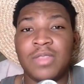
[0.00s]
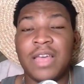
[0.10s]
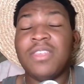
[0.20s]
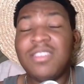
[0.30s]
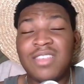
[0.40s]
Now
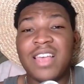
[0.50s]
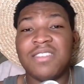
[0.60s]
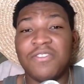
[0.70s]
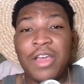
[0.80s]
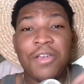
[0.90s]
this
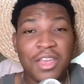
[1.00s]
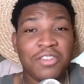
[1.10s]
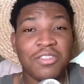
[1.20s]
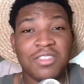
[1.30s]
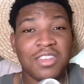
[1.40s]
ties very
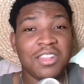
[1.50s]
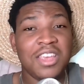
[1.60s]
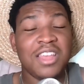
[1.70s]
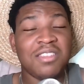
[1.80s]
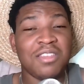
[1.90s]

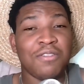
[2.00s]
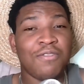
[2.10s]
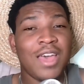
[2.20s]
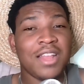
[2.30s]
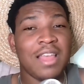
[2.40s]
interestingly into the
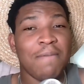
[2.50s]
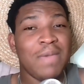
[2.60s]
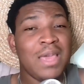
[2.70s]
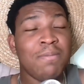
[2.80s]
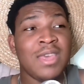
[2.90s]
fact that
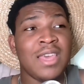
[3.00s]
maybe